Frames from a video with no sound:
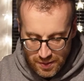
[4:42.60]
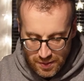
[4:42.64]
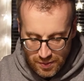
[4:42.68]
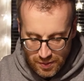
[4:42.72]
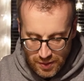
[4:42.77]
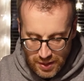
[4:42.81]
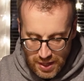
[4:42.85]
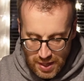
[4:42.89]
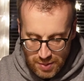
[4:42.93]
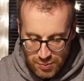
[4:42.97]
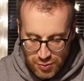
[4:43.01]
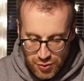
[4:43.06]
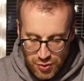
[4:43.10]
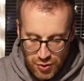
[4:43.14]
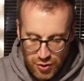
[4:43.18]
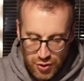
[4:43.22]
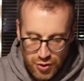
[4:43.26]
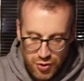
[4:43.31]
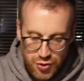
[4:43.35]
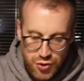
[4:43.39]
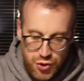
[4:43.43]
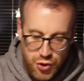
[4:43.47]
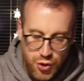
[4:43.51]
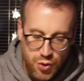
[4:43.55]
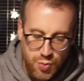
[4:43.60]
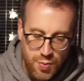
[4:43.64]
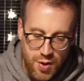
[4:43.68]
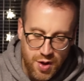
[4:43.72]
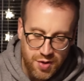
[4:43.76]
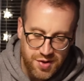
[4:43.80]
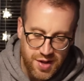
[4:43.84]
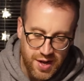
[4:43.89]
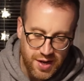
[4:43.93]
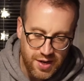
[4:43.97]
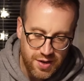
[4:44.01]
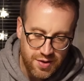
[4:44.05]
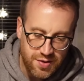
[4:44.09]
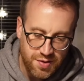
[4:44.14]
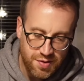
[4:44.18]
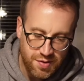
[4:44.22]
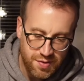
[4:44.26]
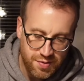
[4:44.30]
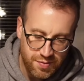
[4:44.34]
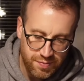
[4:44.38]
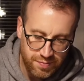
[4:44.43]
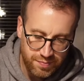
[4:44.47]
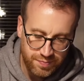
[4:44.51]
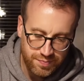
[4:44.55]
Okay, I'm just going to go 2 more
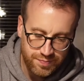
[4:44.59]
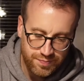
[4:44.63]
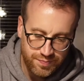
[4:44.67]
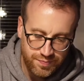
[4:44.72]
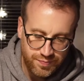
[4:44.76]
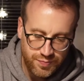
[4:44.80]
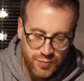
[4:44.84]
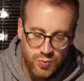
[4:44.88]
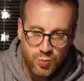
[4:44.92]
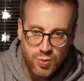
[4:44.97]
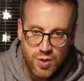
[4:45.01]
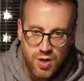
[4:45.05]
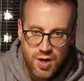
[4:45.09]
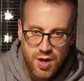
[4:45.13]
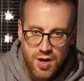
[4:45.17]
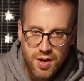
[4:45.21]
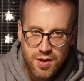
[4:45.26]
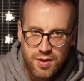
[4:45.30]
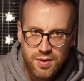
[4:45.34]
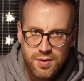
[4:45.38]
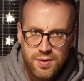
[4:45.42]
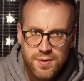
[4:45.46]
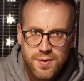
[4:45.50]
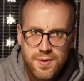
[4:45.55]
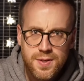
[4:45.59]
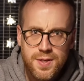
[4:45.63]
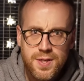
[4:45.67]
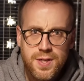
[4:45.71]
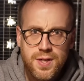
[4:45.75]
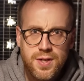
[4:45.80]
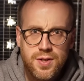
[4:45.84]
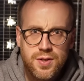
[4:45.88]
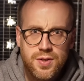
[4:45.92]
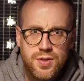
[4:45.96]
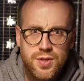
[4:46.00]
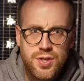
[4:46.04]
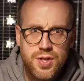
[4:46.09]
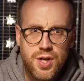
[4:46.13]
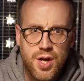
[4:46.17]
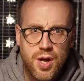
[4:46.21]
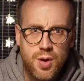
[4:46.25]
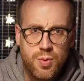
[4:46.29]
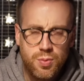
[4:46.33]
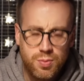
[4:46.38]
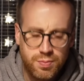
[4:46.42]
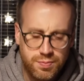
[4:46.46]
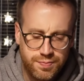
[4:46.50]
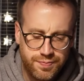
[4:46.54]
seconds. 1,
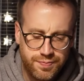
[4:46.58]
2.